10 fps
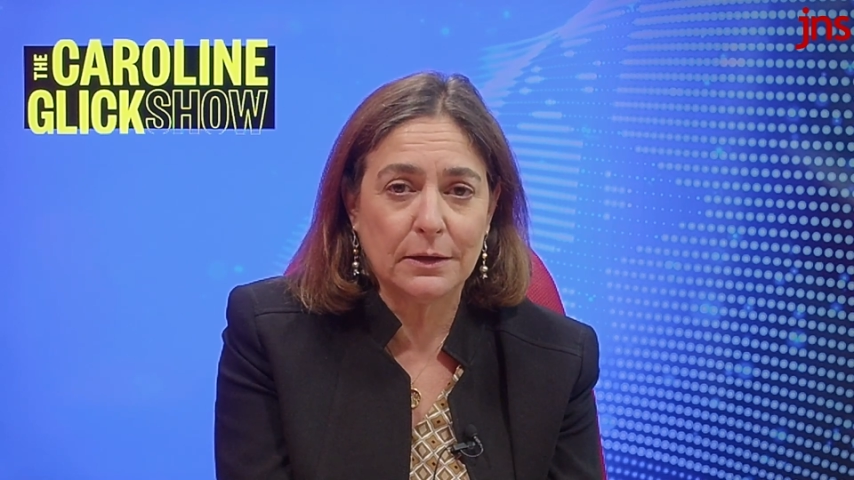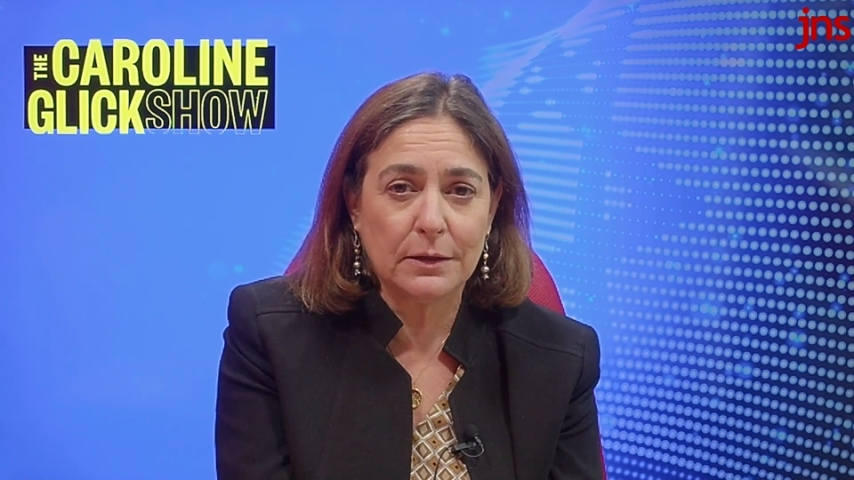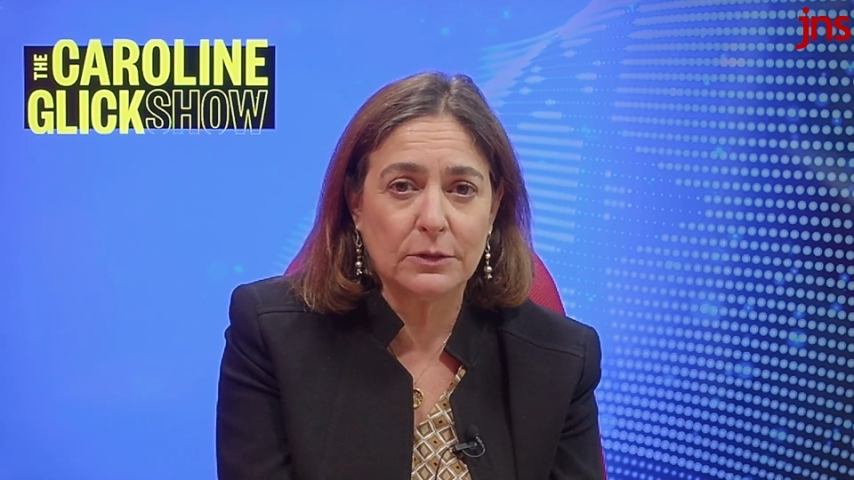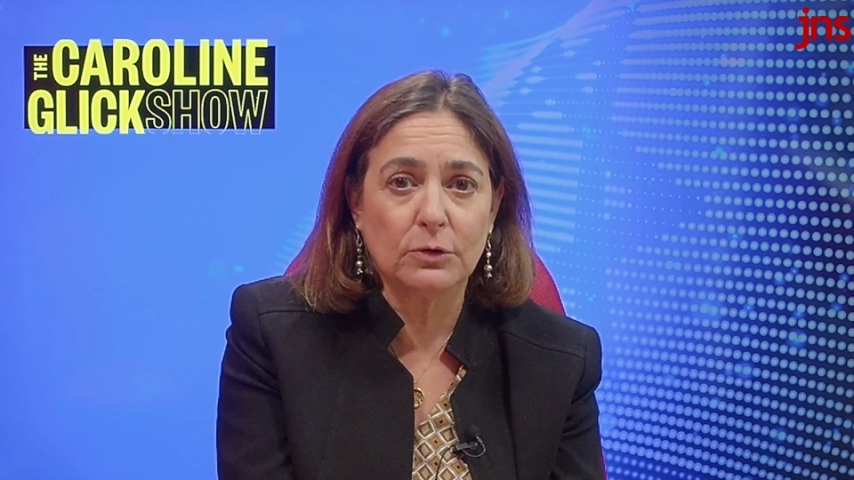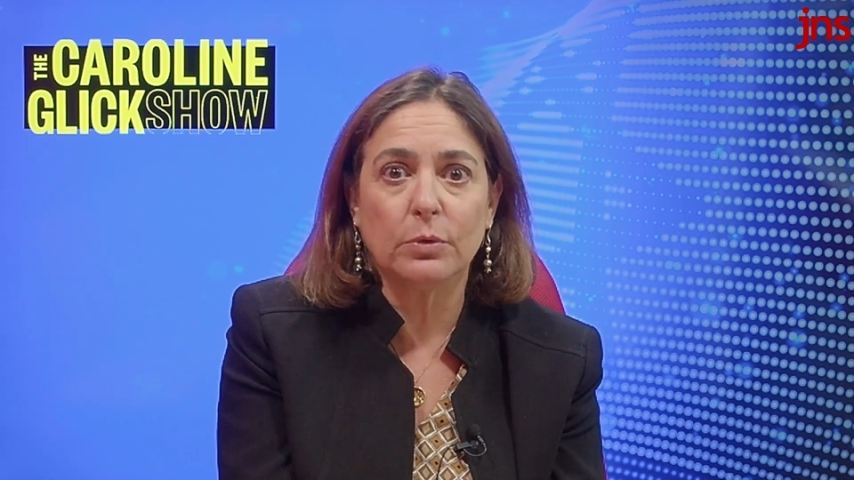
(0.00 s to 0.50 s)

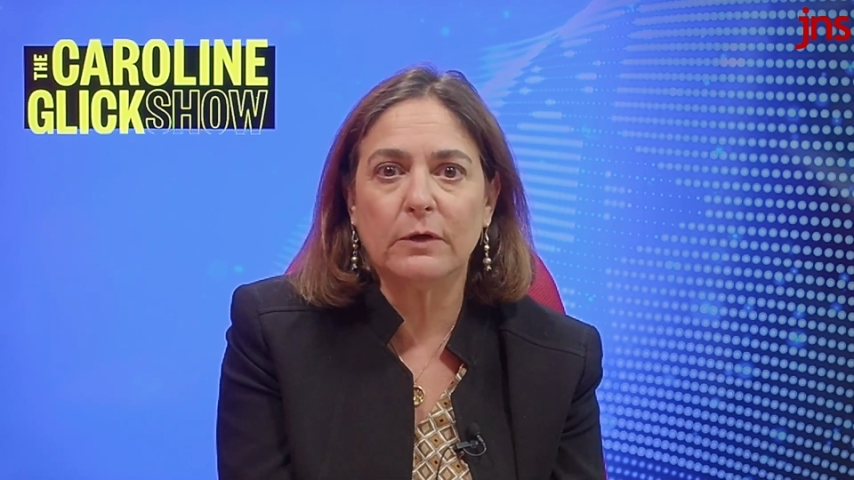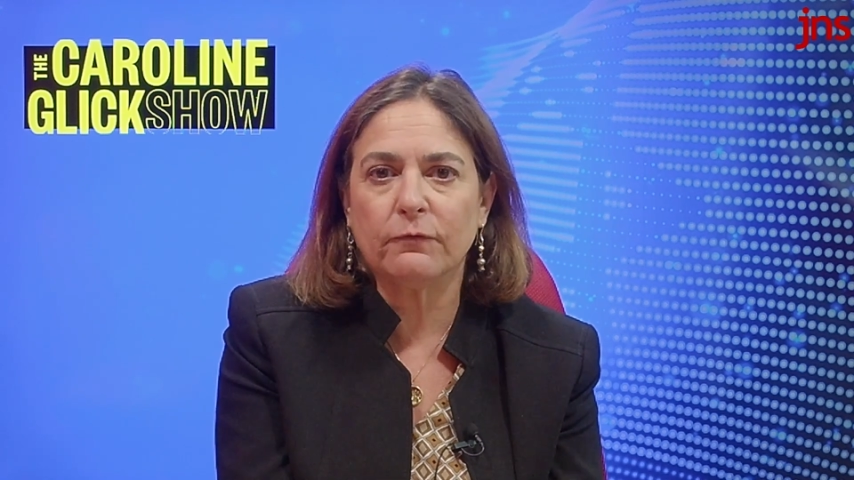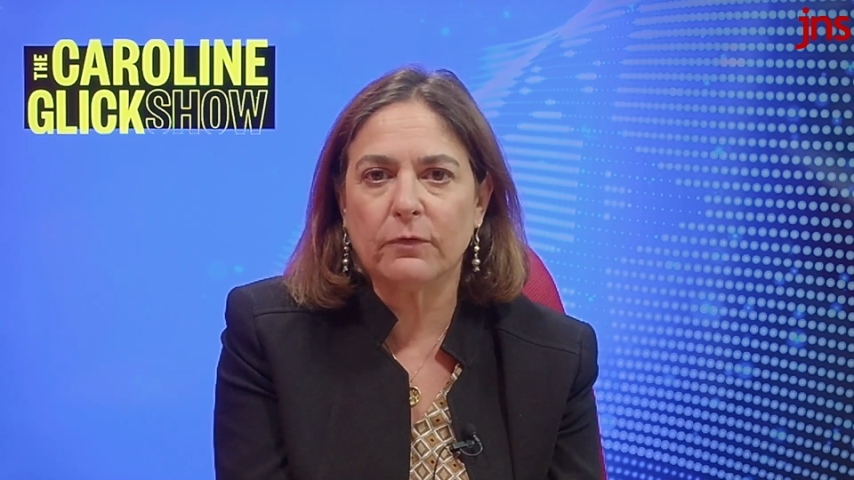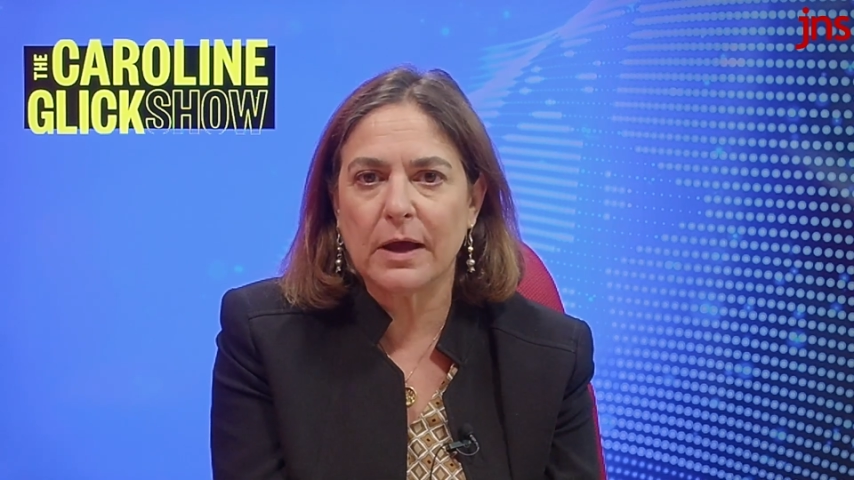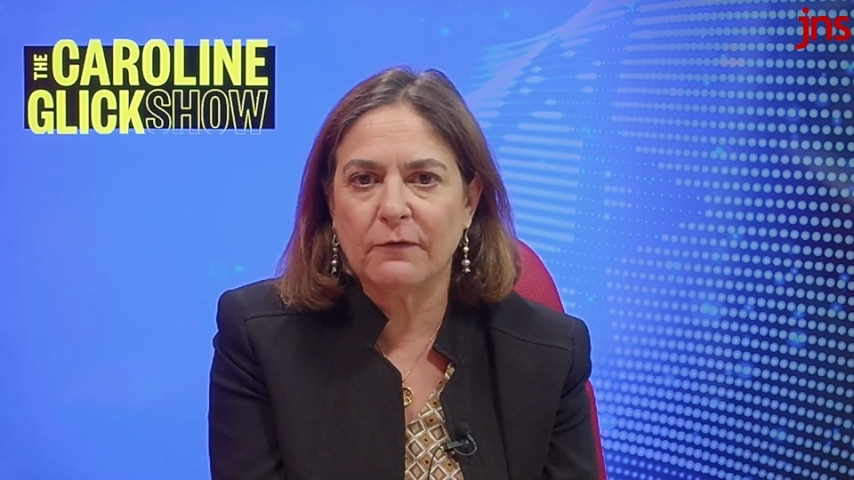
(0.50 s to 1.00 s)
the
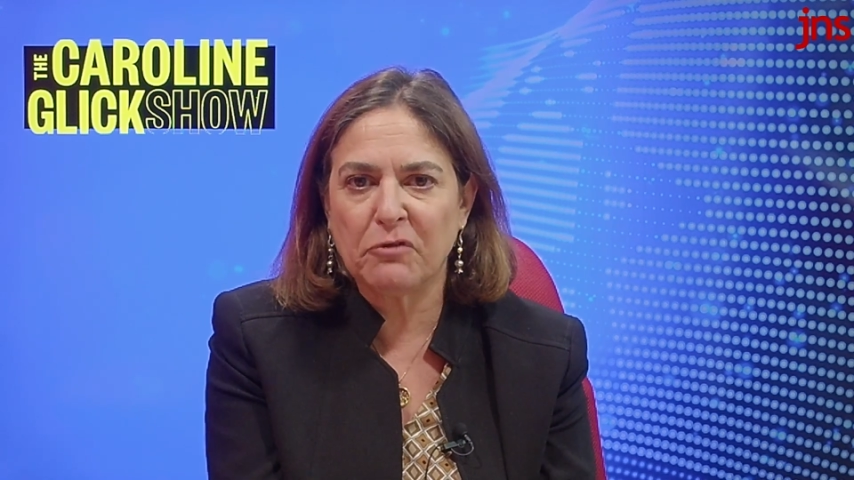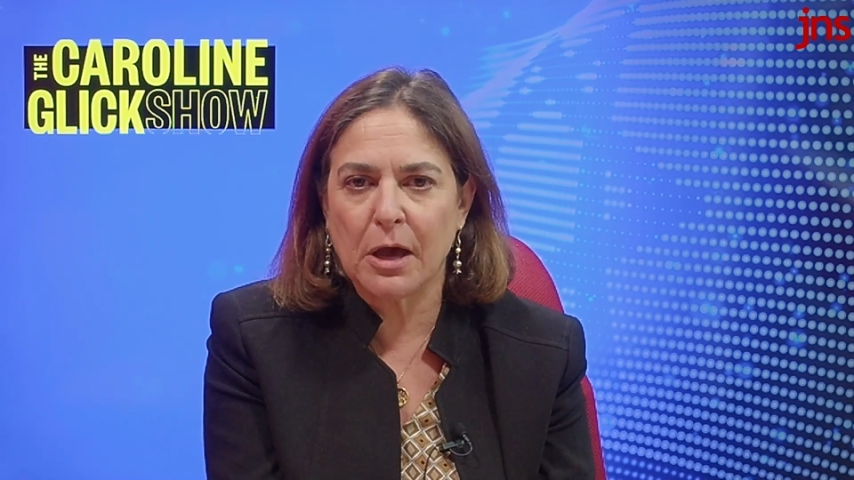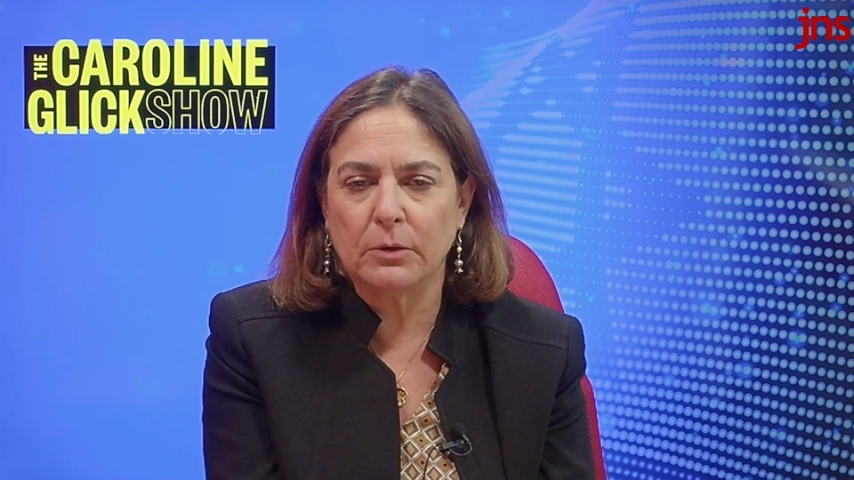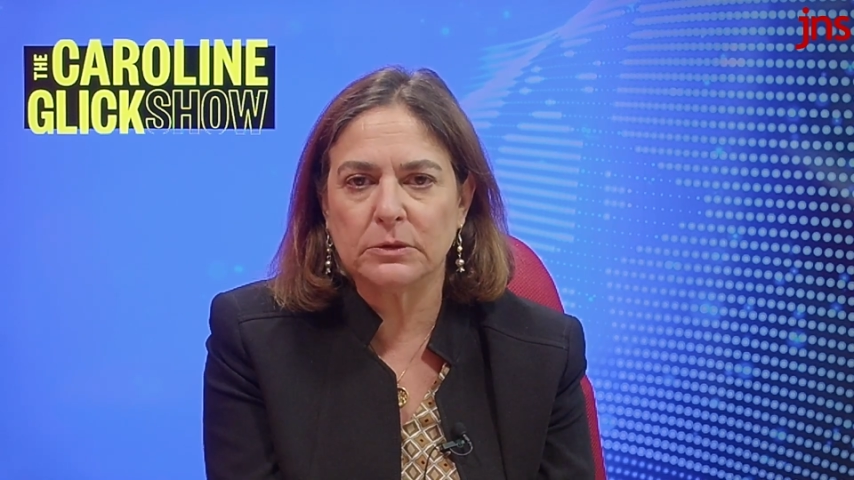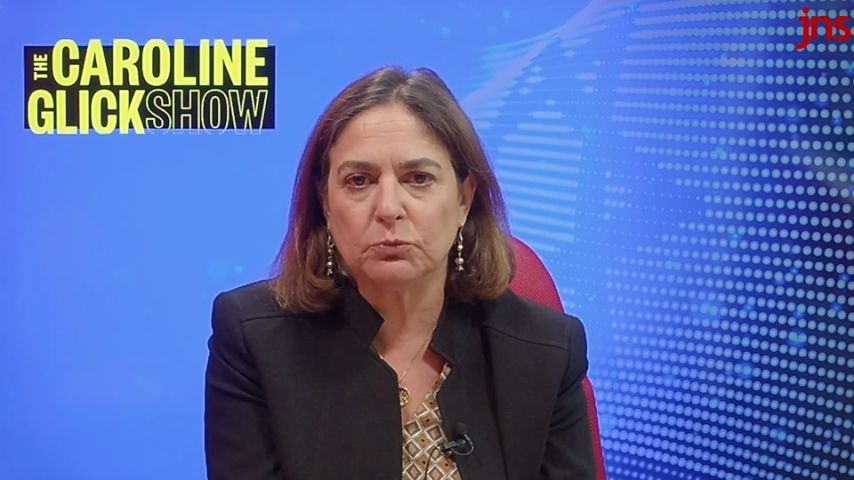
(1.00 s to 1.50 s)
riffraff out,